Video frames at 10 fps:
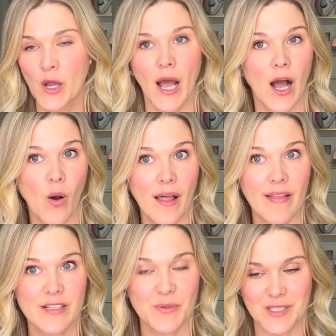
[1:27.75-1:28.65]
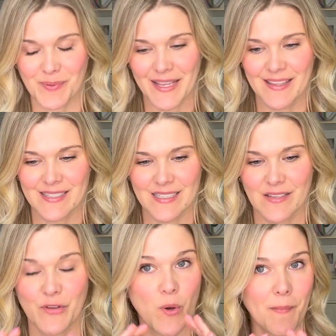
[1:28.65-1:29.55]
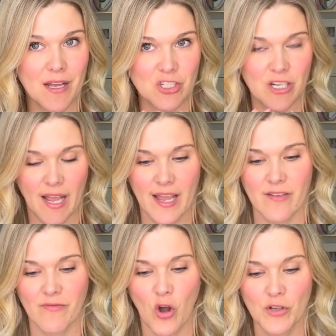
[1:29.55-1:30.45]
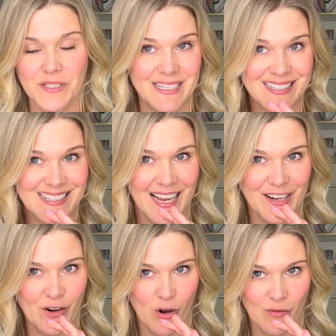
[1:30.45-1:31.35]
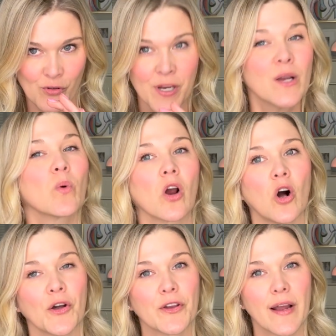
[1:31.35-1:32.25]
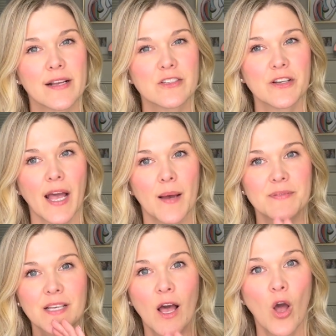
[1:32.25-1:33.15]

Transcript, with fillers: How I like to explain this is if you imagine a vault inside your ovary where all your eggs are kept,